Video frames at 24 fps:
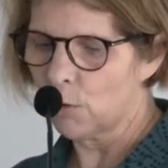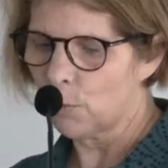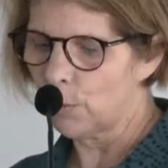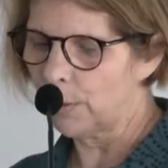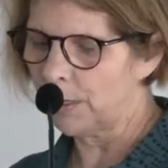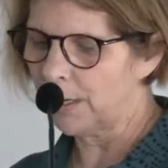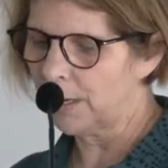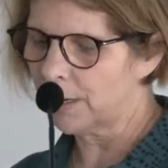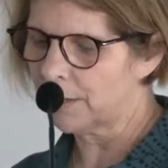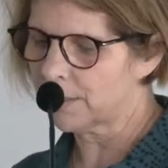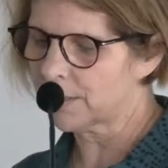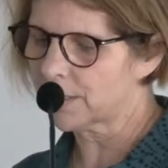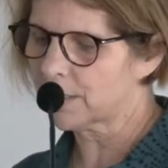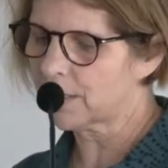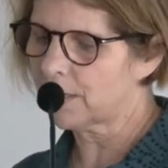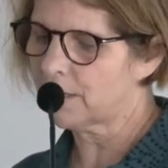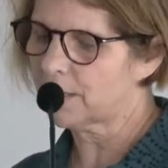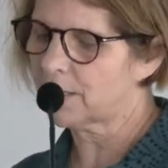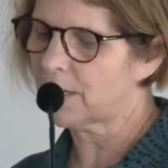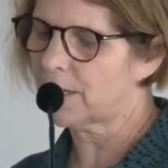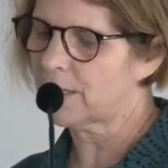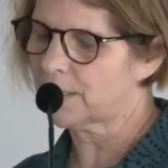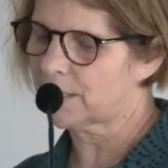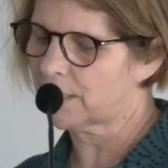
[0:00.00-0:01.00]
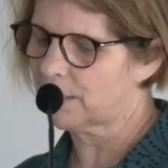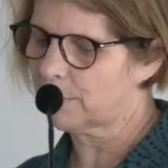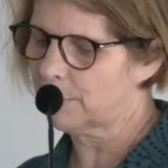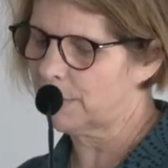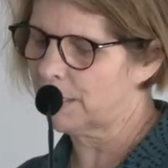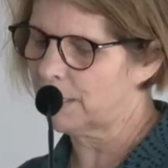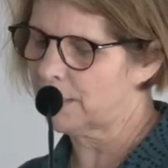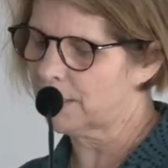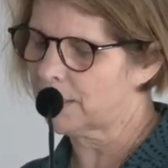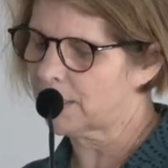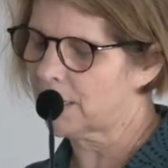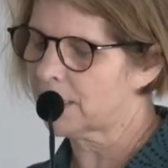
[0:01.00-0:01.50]
We ask our
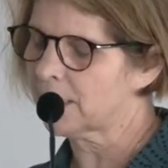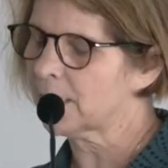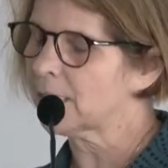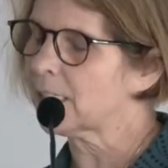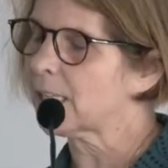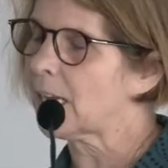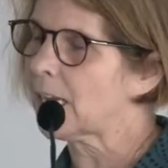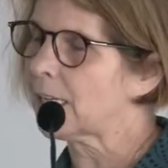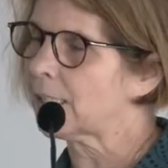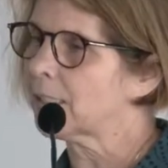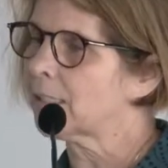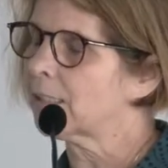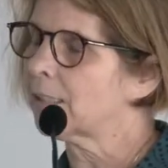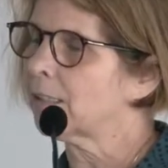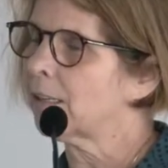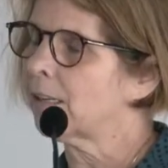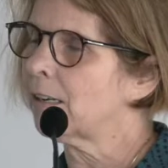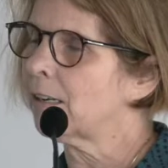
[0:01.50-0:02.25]
customers a set